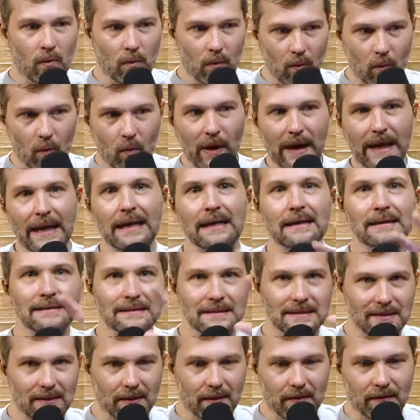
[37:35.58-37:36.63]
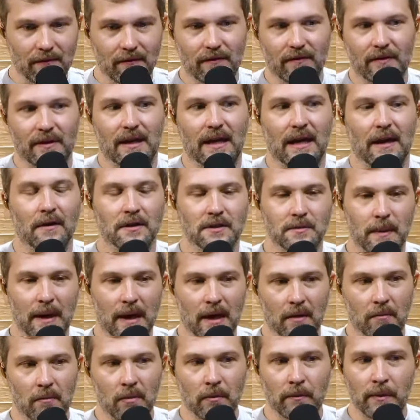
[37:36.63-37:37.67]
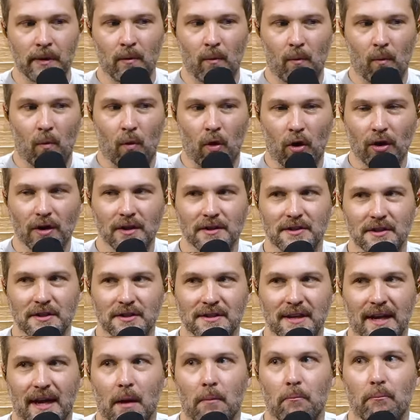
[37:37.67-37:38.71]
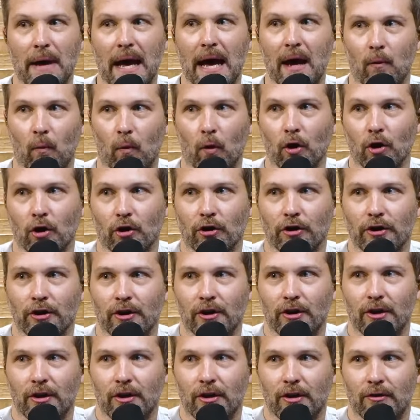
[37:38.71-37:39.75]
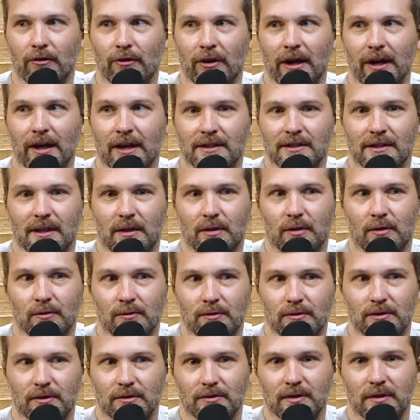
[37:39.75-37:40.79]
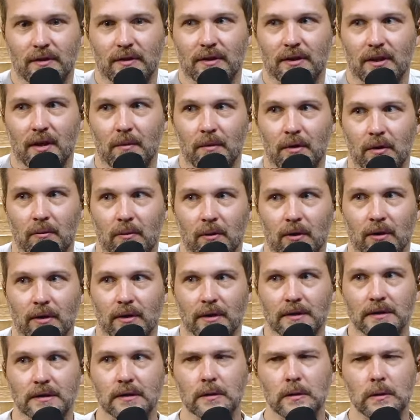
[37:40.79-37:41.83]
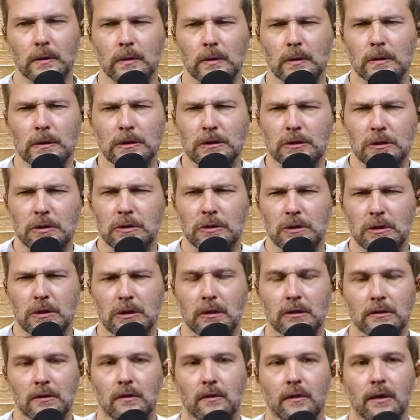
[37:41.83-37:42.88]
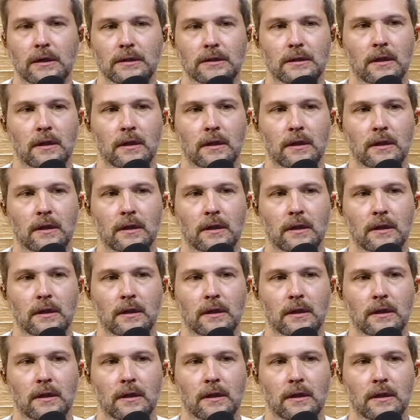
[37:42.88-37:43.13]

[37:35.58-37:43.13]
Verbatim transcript: wings of the charismatic movement works is like a bad word. Yes. Right? It's like don't don't say the W yes, word. All grace. Ooh, yeah. all grace.